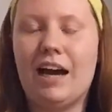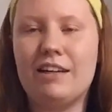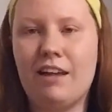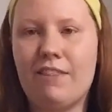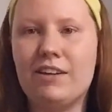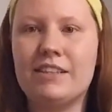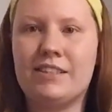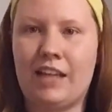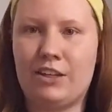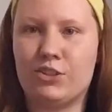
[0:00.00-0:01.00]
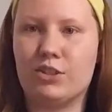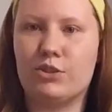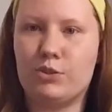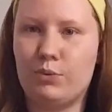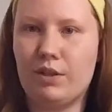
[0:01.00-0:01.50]
Another
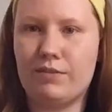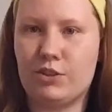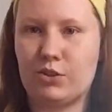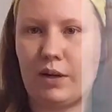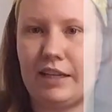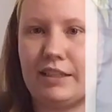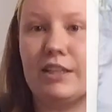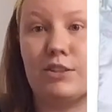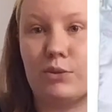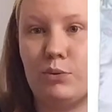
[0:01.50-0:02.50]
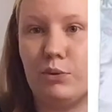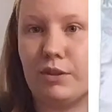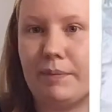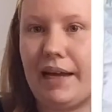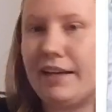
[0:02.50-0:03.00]
essential tool of the trade is
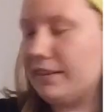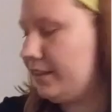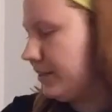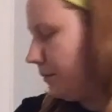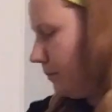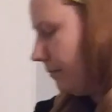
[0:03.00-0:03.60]
cooler bags.